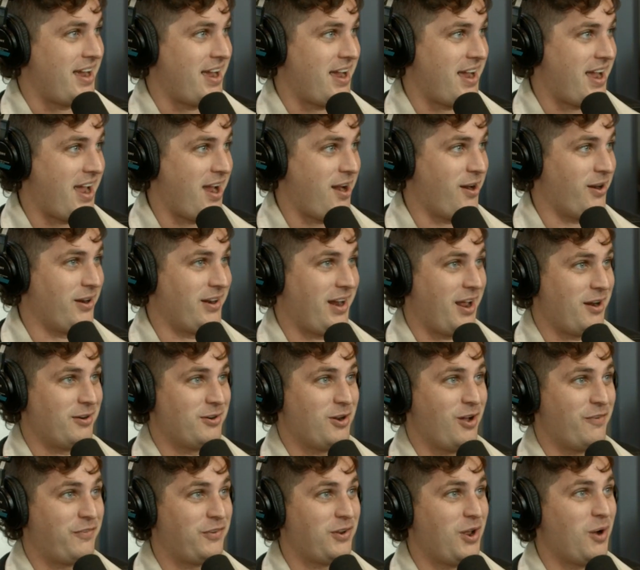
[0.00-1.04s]
Aaron, I don't
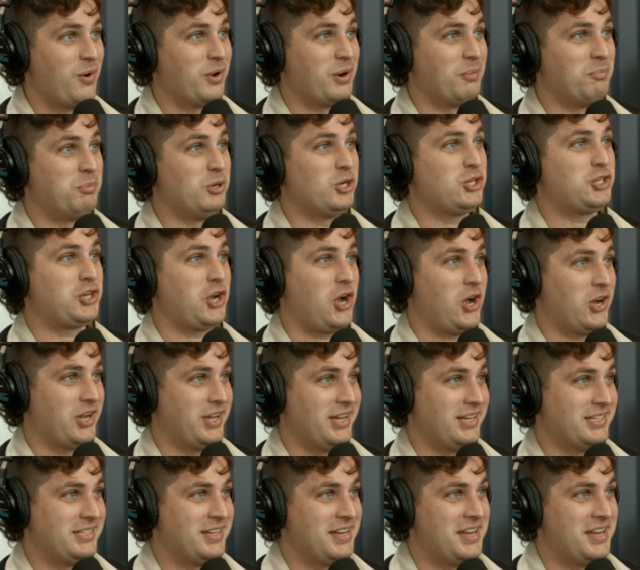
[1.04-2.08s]
know if you know what a bush hog is,